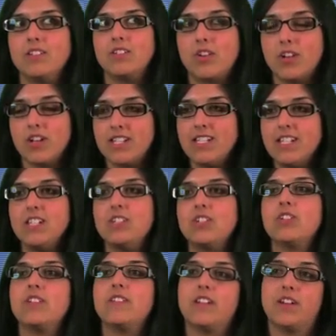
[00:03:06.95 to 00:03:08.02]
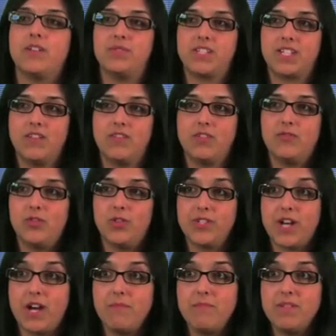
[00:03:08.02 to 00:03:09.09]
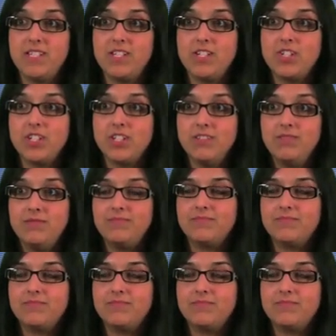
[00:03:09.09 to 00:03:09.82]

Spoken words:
started as an intern and then I was given a full-time position,